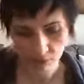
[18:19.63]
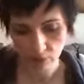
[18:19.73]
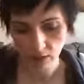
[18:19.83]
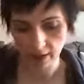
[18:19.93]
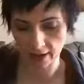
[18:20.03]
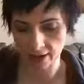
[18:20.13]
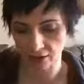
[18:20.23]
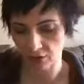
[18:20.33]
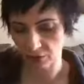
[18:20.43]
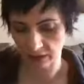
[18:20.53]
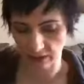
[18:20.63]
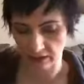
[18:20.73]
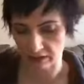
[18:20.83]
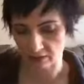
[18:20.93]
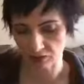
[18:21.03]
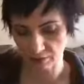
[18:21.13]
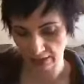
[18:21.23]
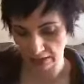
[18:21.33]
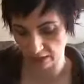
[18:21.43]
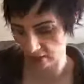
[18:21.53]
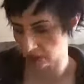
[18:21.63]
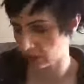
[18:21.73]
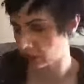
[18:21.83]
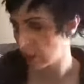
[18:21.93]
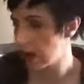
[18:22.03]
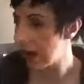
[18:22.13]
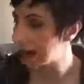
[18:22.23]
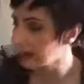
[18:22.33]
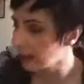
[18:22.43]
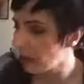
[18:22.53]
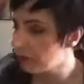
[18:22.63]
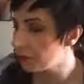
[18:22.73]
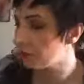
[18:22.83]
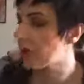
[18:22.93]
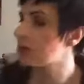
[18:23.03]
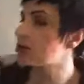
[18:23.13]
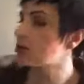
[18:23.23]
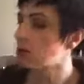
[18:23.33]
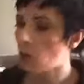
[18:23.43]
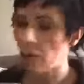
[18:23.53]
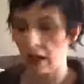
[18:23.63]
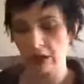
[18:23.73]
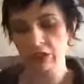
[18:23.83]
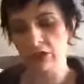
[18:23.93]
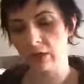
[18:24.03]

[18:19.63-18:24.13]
and you get to this other space. So I love the phrase so much.